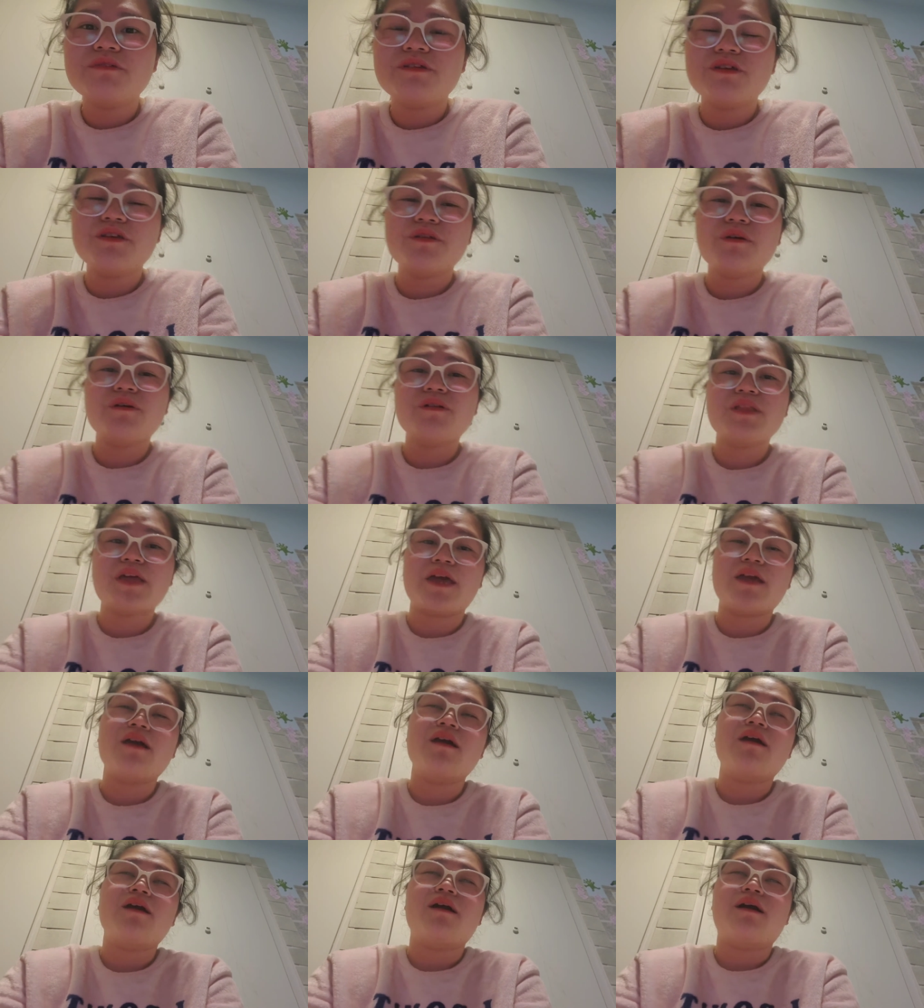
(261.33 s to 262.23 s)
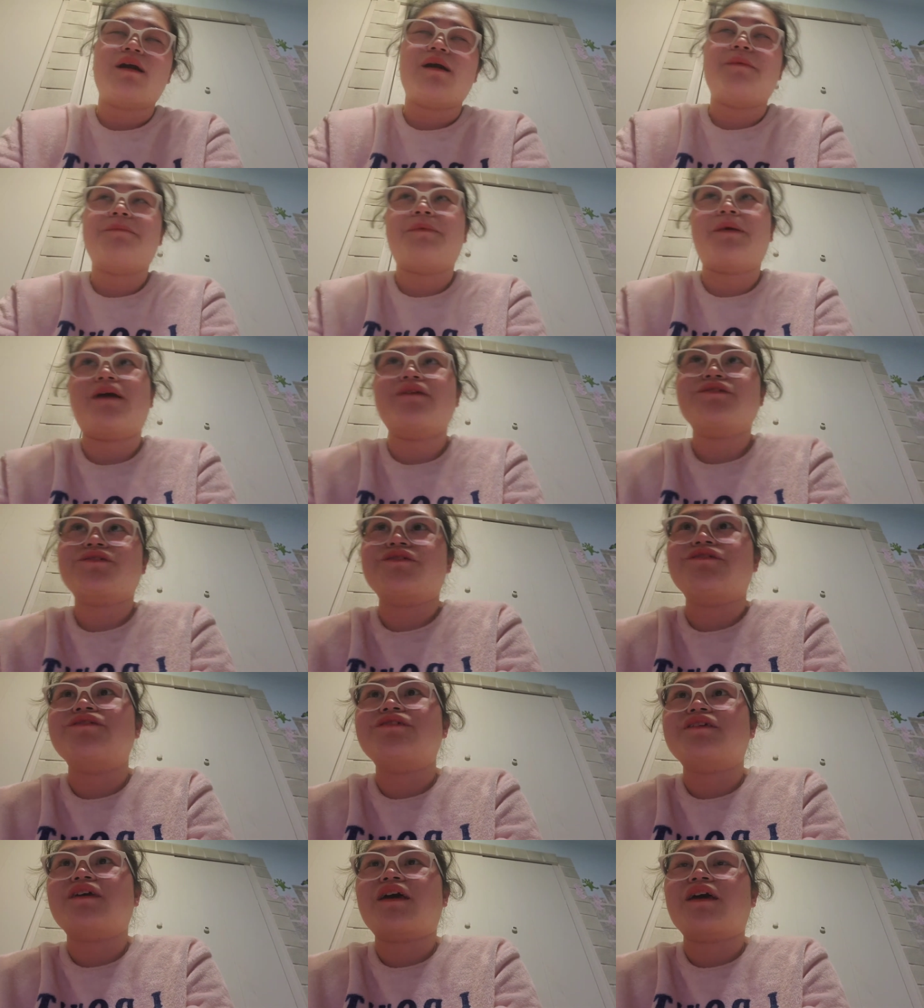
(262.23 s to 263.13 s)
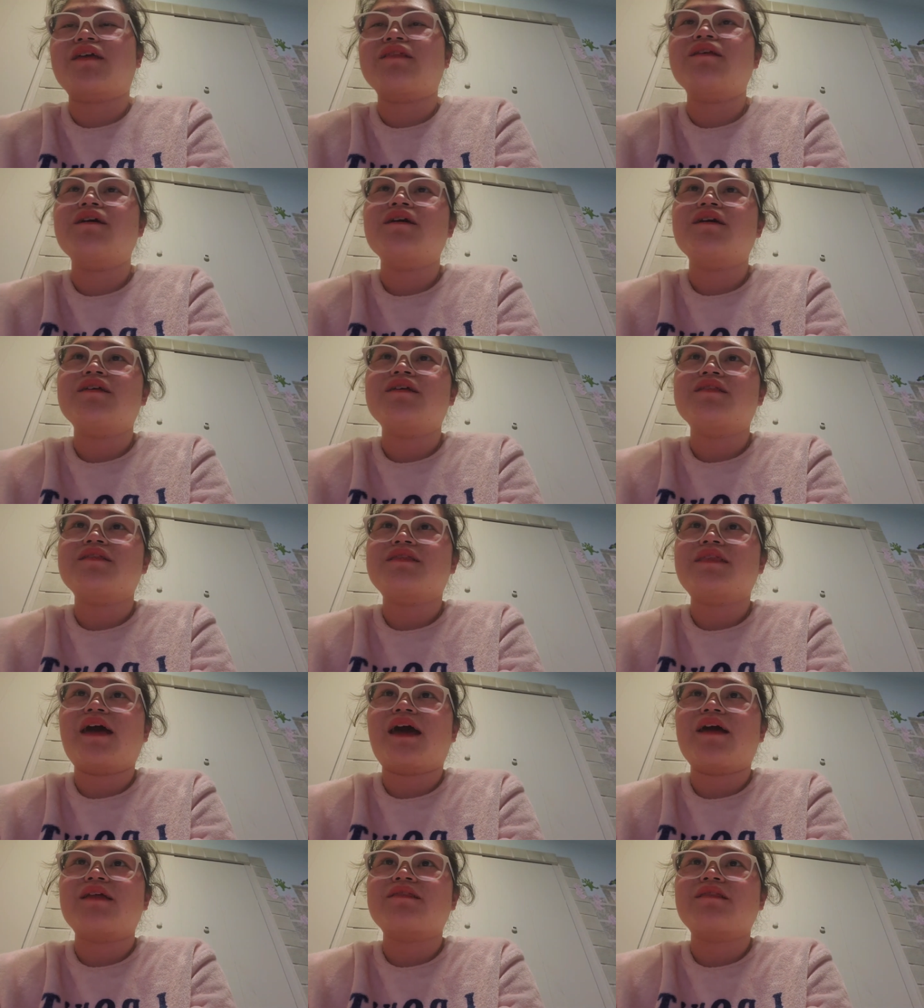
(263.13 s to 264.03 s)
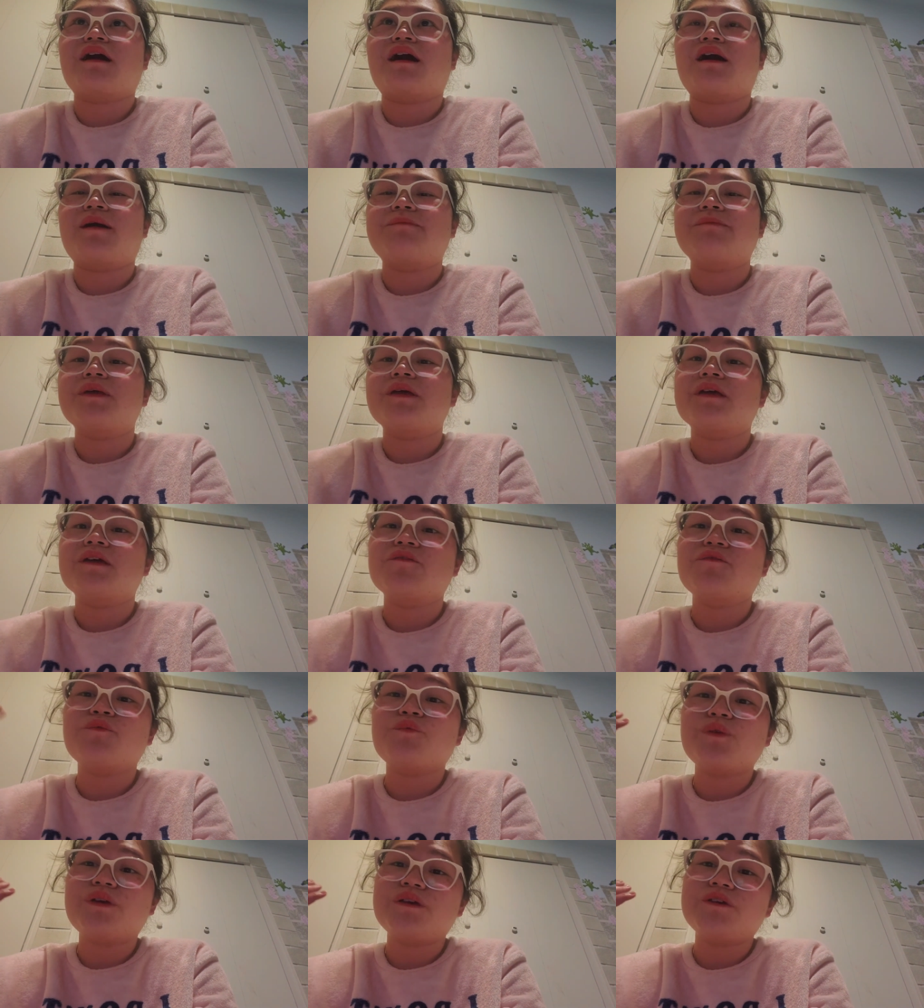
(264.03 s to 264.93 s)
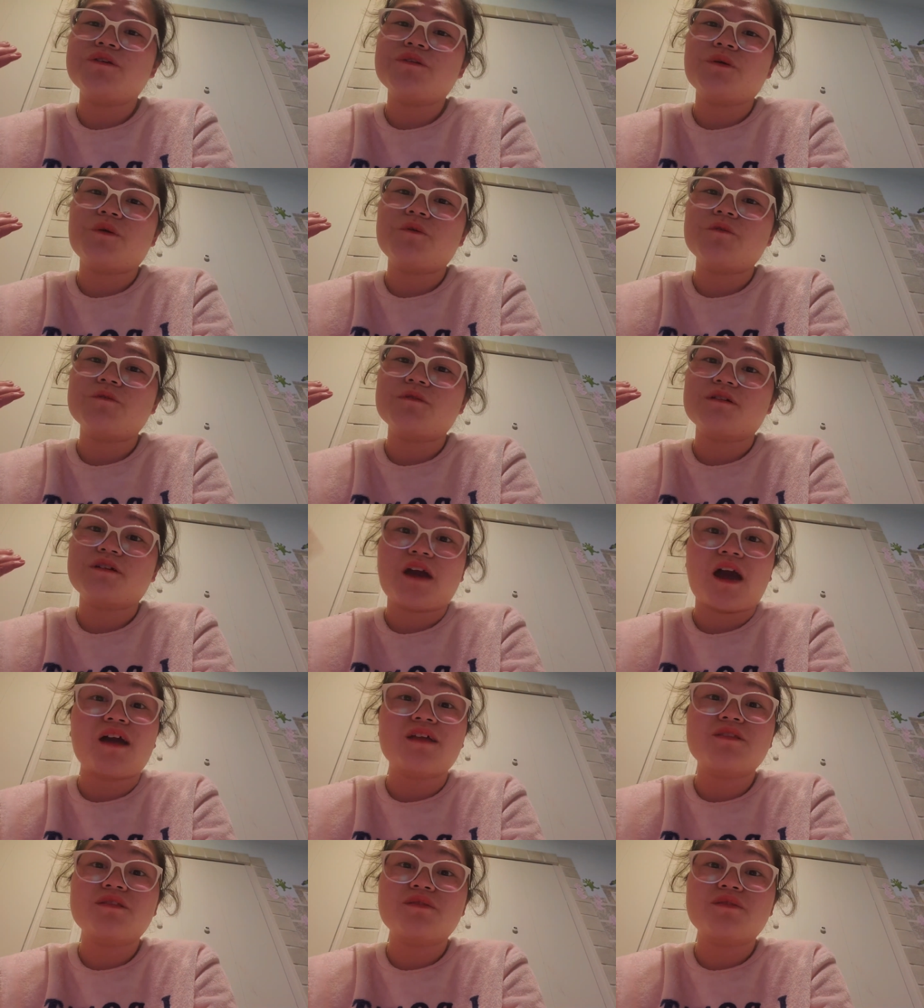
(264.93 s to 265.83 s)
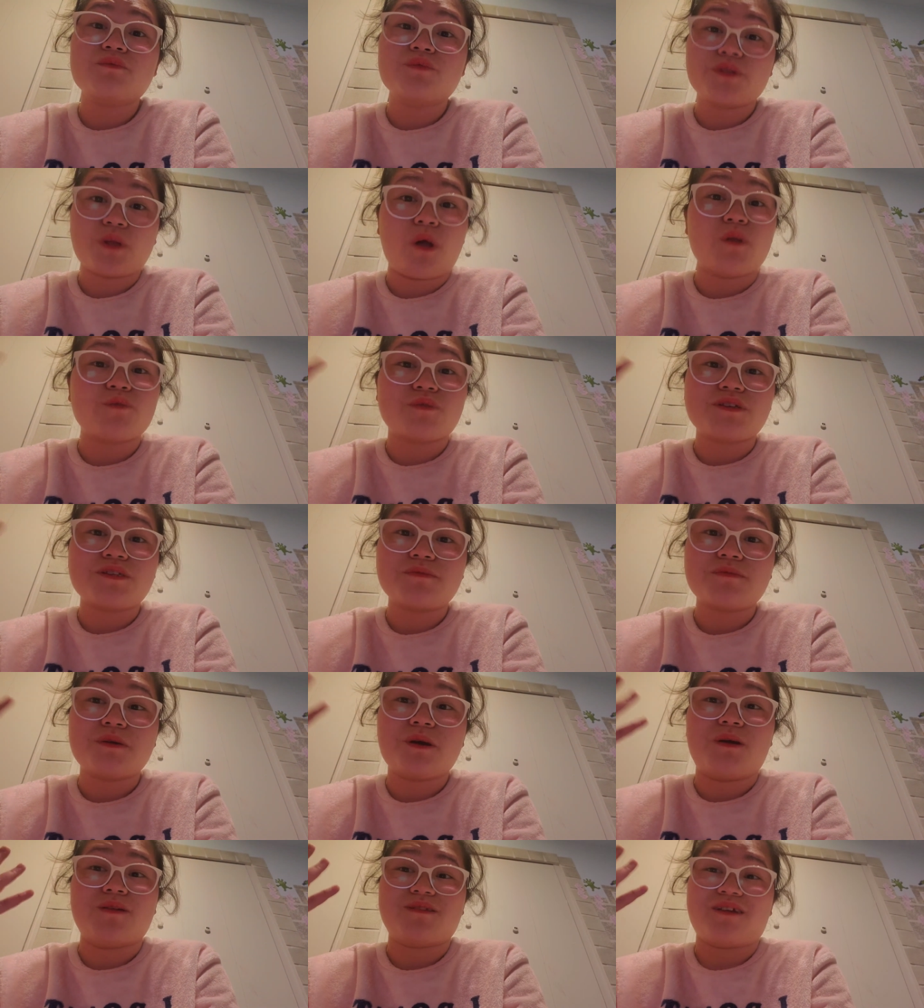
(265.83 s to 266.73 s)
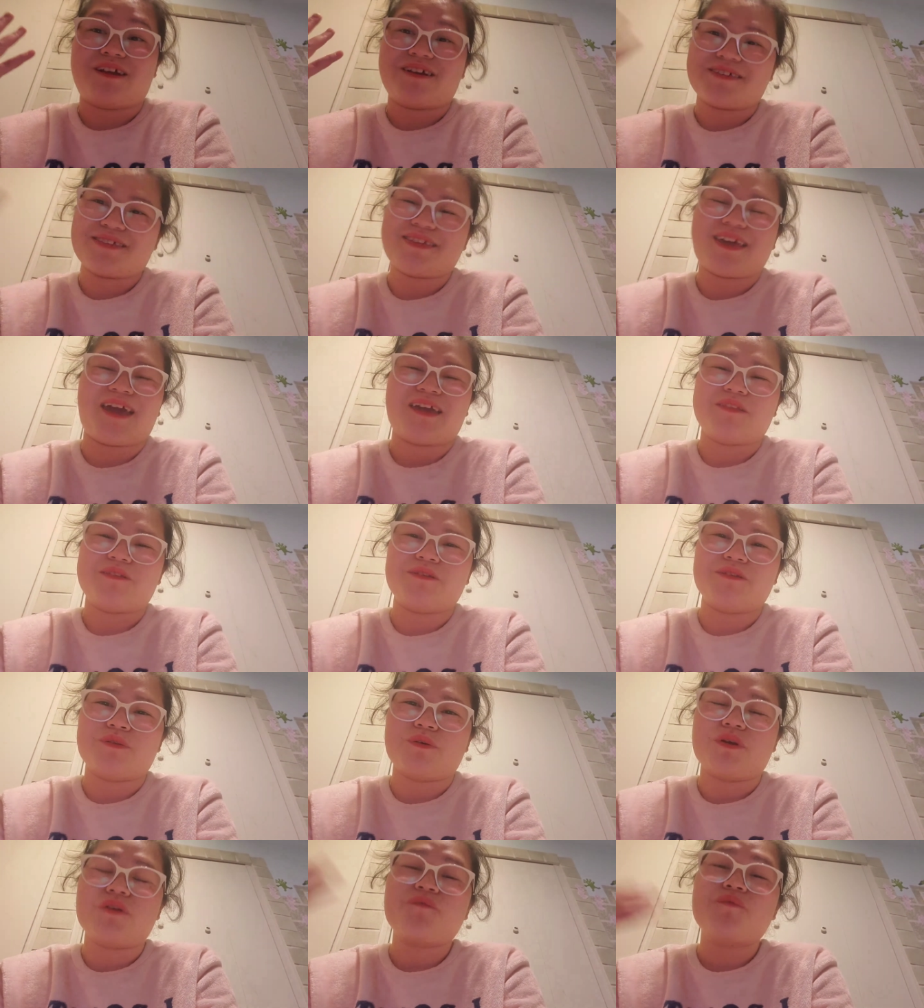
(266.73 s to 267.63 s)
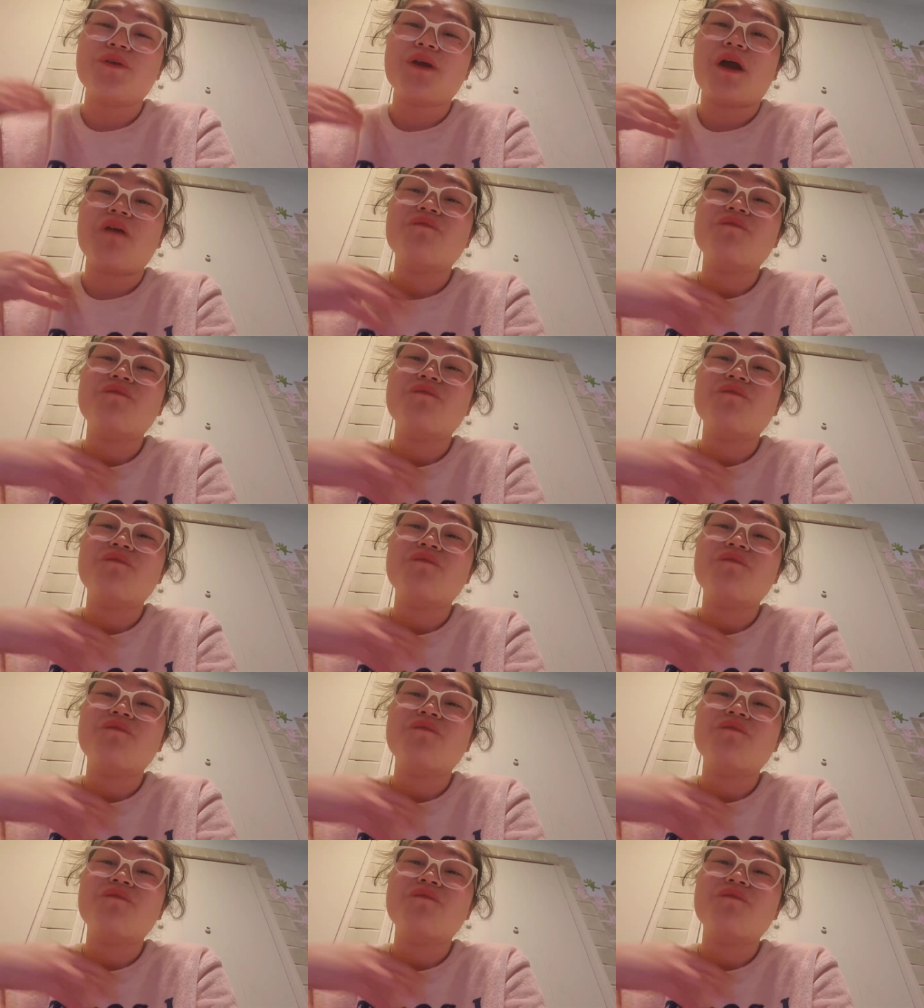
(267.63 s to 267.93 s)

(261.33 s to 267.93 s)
you know like um pastor said that um if we you know god will always be on our side you know if we have